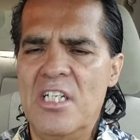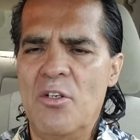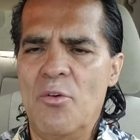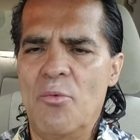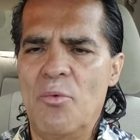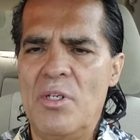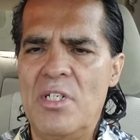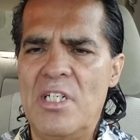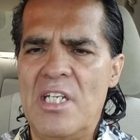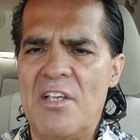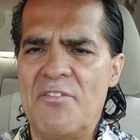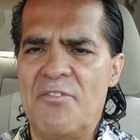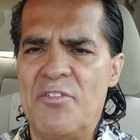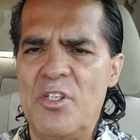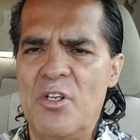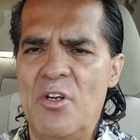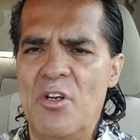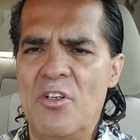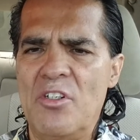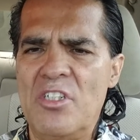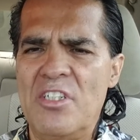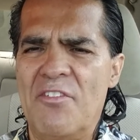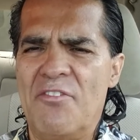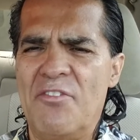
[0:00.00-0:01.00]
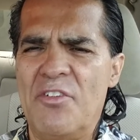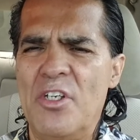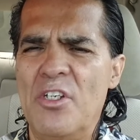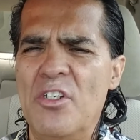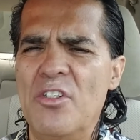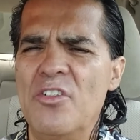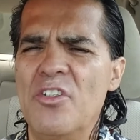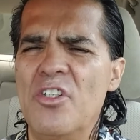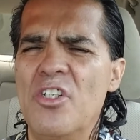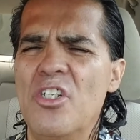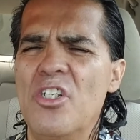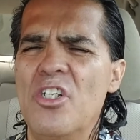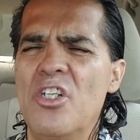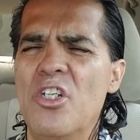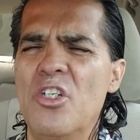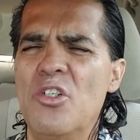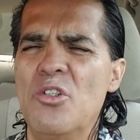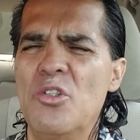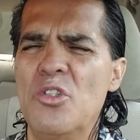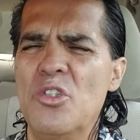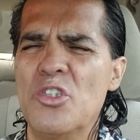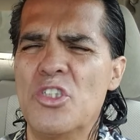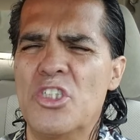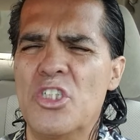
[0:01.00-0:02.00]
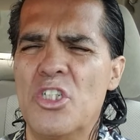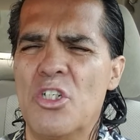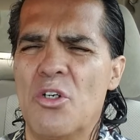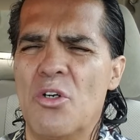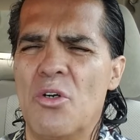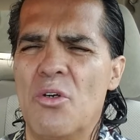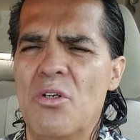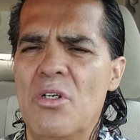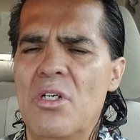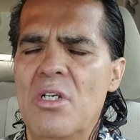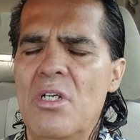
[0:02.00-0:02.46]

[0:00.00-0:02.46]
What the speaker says: If you lose your